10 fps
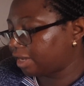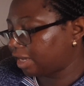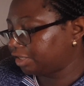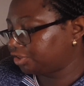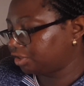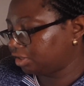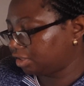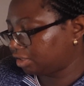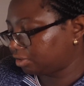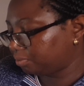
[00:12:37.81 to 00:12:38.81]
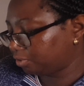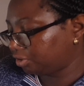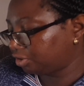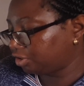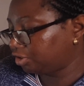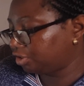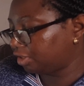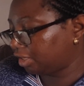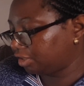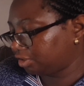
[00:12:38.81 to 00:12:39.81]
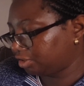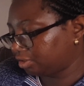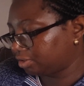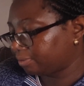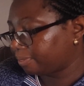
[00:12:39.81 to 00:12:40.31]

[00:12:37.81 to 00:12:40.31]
IgE antibodies, e.g. allergies.